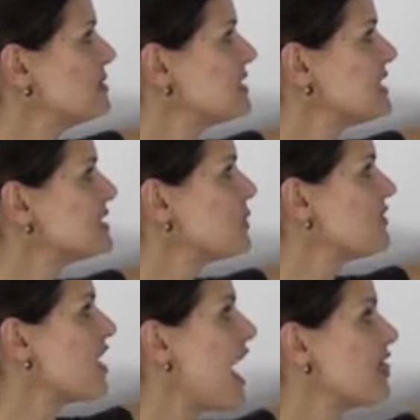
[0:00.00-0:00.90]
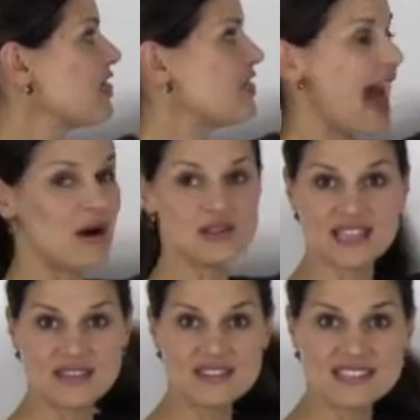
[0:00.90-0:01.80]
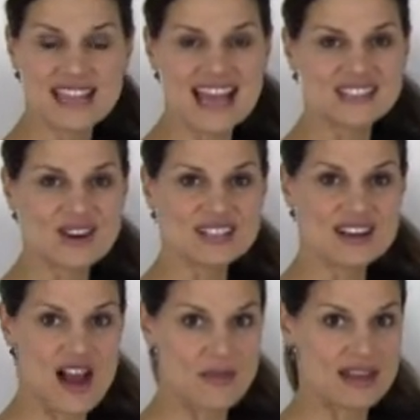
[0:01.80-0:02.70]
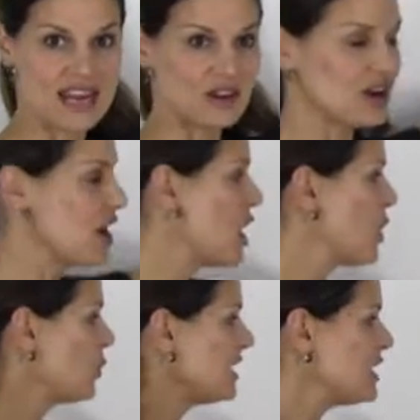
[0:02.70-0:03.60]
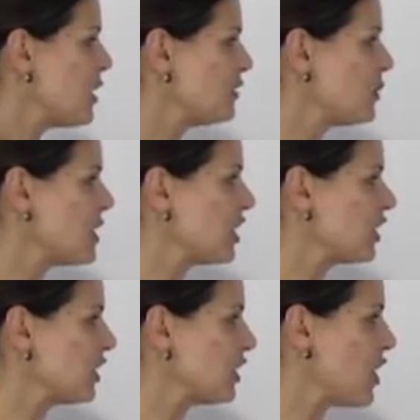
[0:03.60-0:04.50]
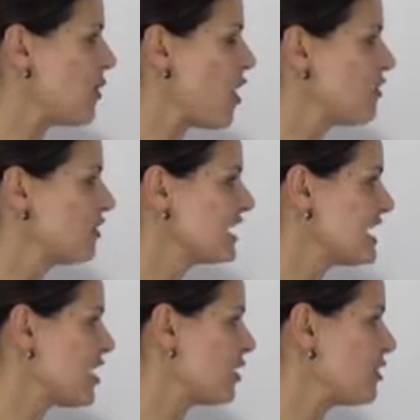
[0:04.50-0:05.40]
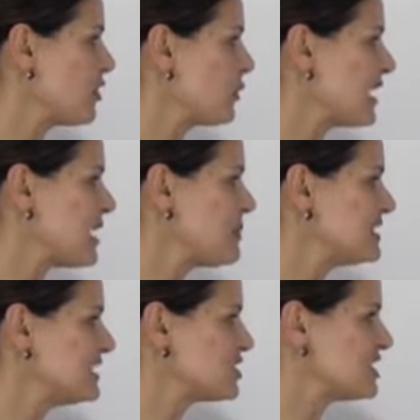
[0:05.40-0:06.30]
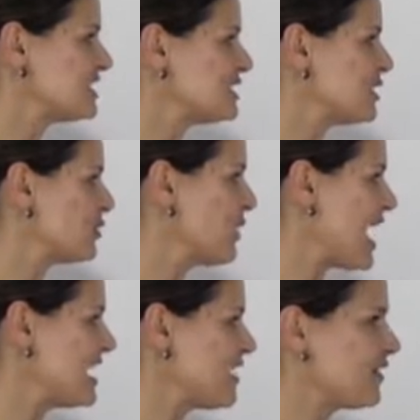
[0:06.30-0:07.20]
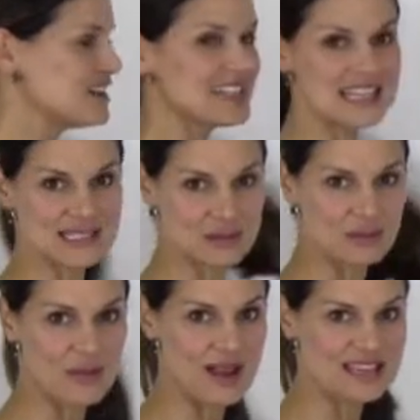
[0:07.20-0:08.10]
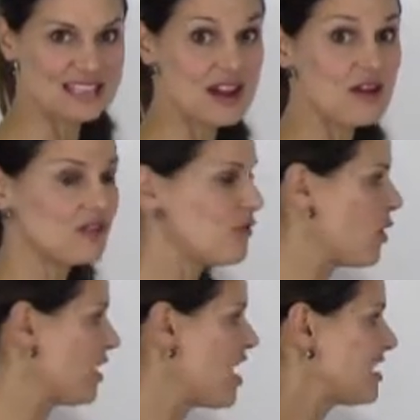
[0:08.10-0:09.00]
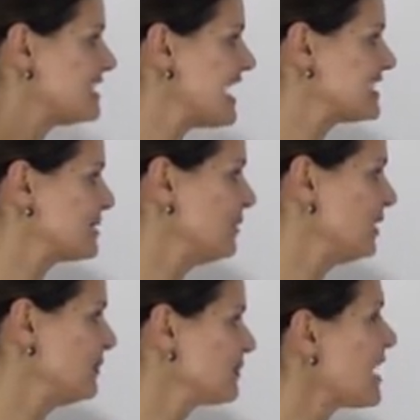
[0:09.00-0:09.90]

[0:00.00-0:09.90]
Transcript: since we've got thousandths as our denominator, we know that we are going to go over here 3 positions to the right of our decimal point for our decimal.